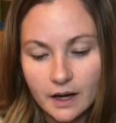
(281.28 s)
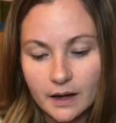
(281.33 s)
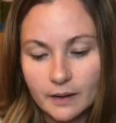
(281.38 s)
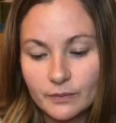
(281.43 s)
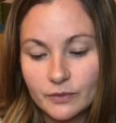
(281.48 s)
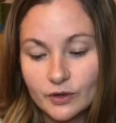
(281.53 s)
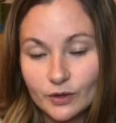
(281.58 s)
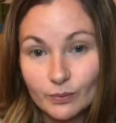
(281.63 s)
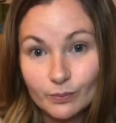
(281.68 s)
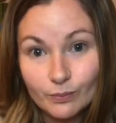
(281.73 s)

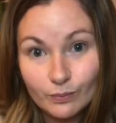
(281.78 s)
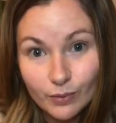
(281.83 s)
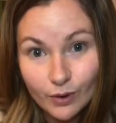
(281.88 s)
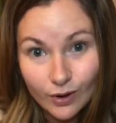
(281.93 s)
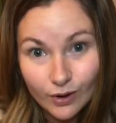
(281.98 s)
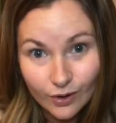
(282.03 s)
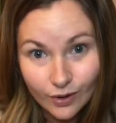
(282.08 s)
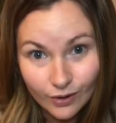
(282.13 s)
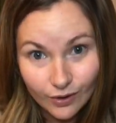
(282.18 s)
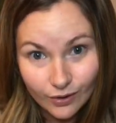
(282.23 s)
They're
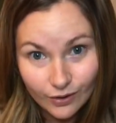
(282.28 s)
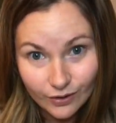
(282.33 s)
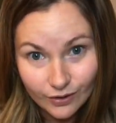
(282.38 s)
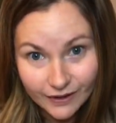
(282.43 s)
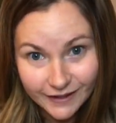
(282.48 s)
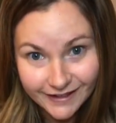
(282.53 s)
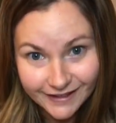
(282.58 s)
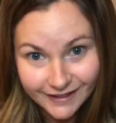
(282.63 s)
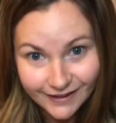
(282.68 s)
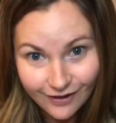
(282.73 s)

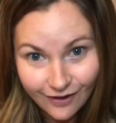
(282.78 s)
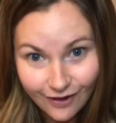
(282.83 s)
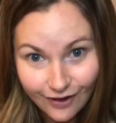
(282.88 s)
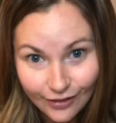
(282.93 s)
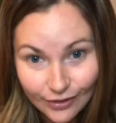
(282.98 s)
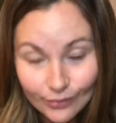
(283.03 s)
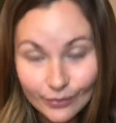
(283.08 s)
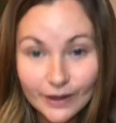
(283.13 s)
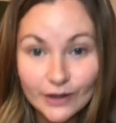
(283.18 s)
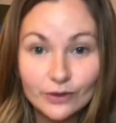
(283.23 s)
pulling it all the
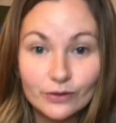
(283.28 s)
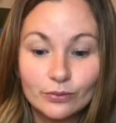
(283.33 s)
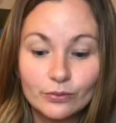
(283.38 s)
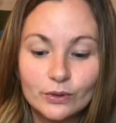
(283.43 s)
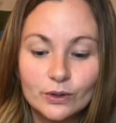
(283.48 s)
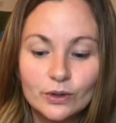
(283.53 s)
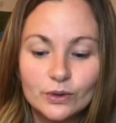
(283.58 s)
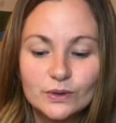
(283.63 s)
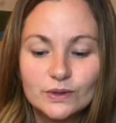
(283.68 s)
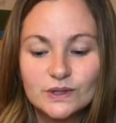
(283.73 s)
way
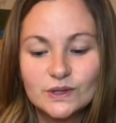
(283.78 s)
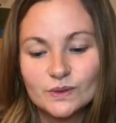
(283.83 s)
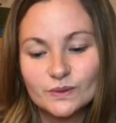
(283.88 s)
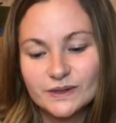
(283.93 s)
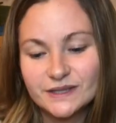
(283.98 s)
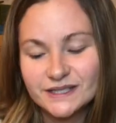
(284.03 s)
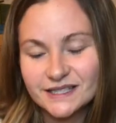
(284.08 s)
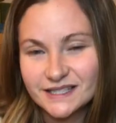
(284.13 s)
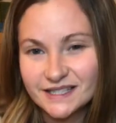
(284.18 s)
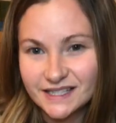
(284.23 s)
through so
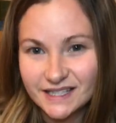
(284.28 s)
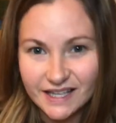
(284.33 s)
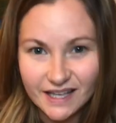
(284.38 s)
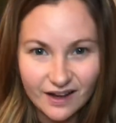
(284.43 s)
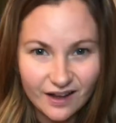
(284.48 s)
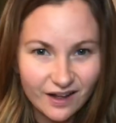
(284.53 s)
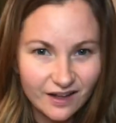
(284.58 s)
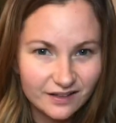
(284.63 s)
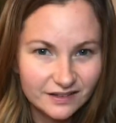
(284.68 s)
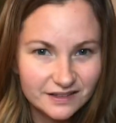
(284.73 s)
it doesn't get
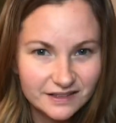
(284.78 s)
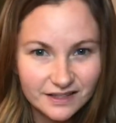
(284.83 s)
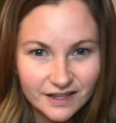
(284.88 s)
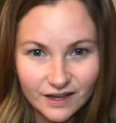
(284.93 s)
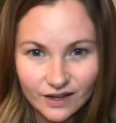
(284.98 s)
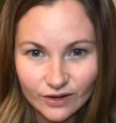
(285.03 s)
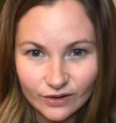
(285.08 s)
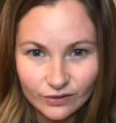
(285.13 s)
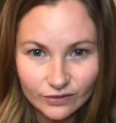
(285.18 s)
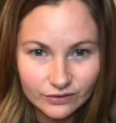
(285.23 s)

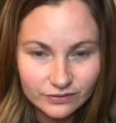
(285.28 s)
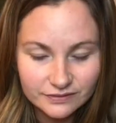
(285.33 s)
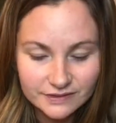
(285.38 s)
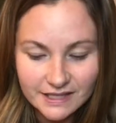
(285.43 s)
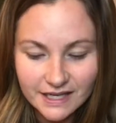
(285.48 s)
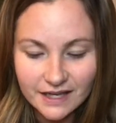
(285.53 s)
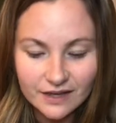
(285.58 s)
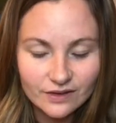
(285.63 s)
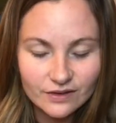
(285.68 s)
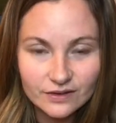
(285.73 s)
all
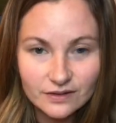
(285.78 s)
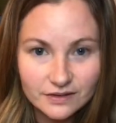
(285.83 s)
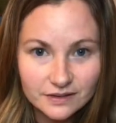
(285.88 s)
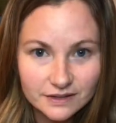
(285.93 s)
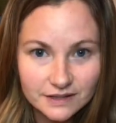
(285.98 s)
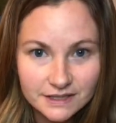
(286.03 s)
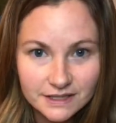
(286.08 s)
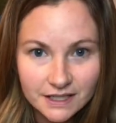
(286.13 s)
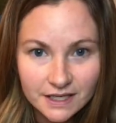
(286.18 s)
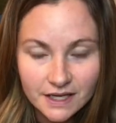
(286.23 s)

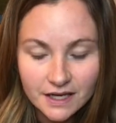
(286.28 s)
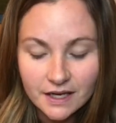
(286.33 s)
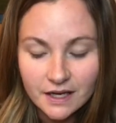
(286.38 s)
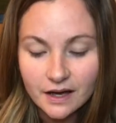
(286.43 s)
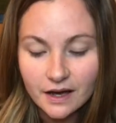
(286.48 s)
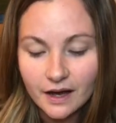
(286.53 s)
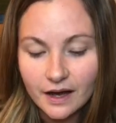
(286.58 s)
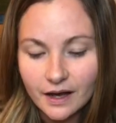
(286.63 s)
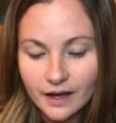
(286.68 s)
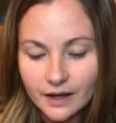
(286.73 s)
tangled.
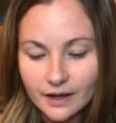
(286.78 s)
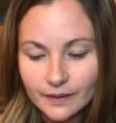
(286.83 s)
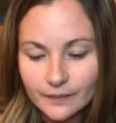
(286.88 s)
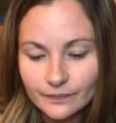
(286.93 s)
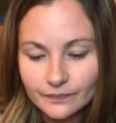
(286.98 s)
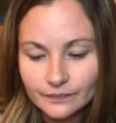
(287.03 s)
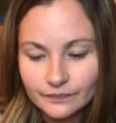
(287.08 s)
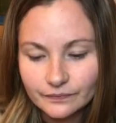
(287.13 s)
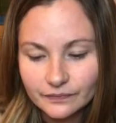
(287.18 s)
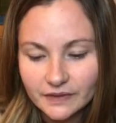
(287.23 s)

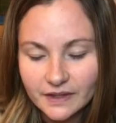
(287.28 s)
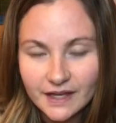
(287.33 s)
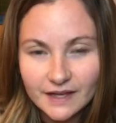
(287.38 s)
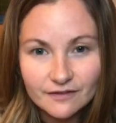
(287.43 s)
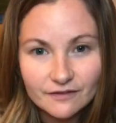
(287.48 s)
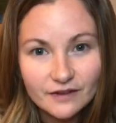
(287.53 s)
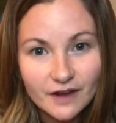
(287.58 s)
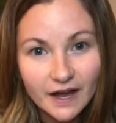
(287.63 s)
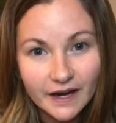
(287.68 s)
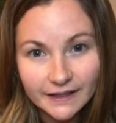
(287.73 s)
If
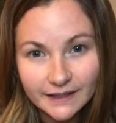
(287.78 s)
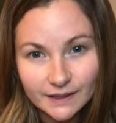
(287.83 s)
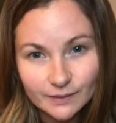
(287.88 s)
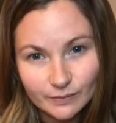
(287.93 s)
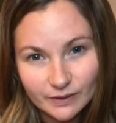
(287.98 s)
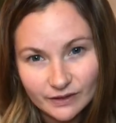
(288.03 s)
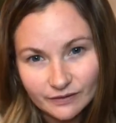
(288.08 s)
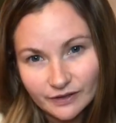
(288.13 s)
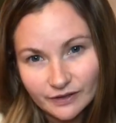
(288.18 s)
not, it can be a